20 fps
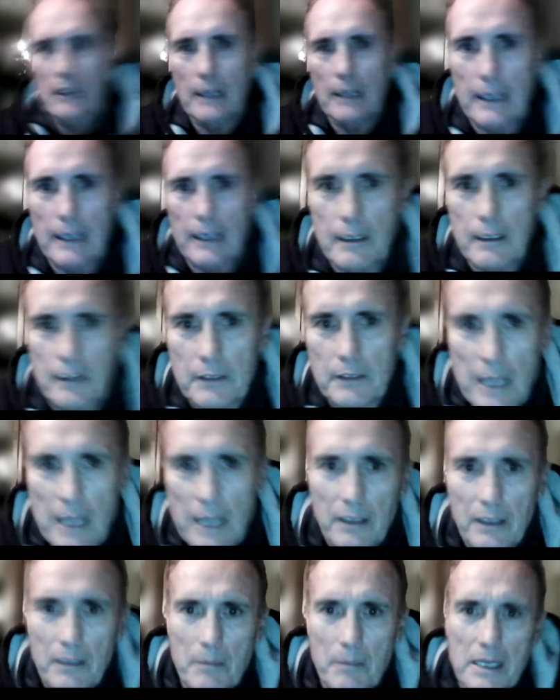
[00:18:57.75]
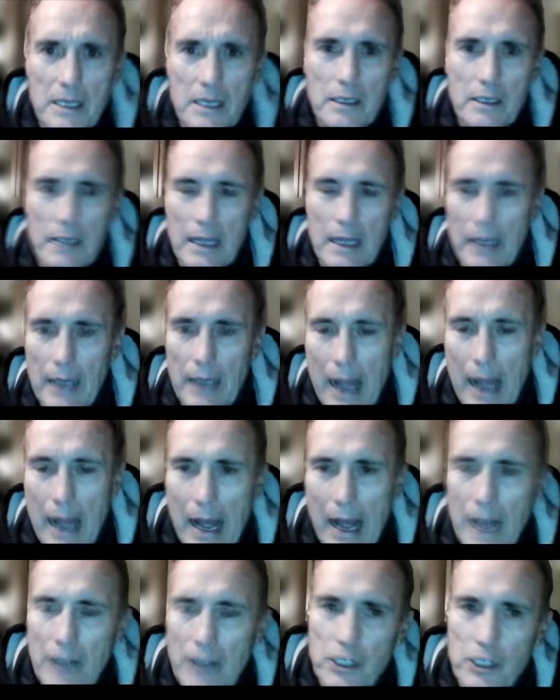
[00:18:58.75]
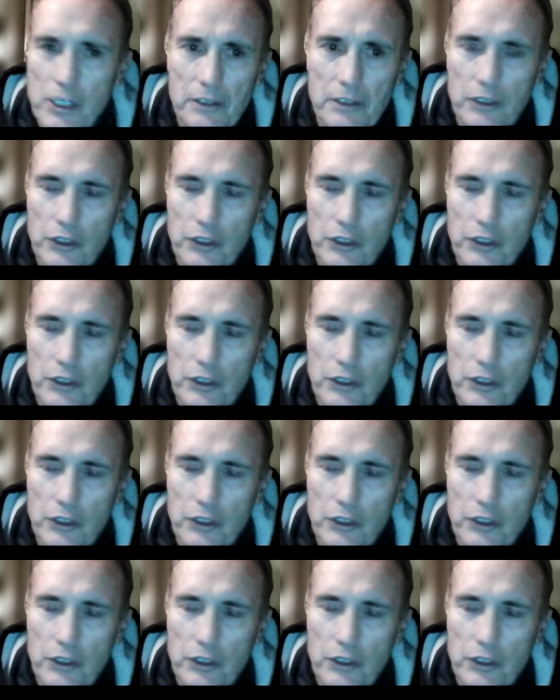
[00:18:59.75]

and take immediate action